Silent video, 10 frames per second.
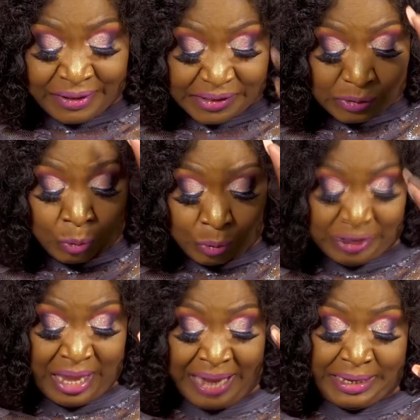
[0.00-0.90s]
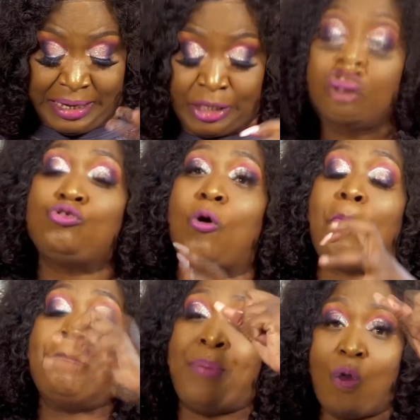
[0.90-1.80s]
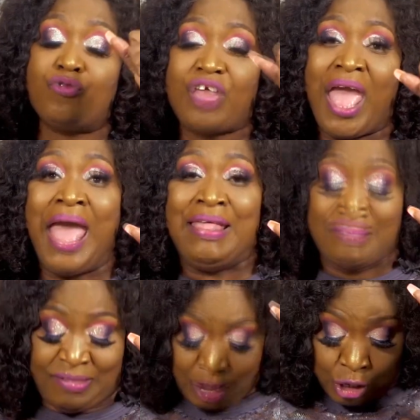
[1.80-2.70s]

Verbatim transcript: this, and it took both hands